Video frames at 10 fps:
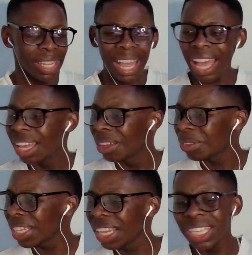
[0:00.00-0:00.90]
Huh?
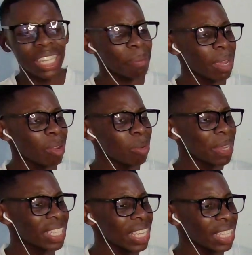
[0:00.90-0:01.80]
What the hell you talking about? It all
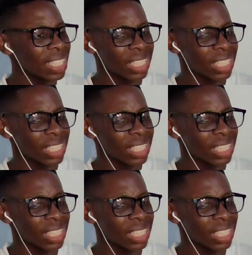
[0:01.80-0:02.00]
makes sense.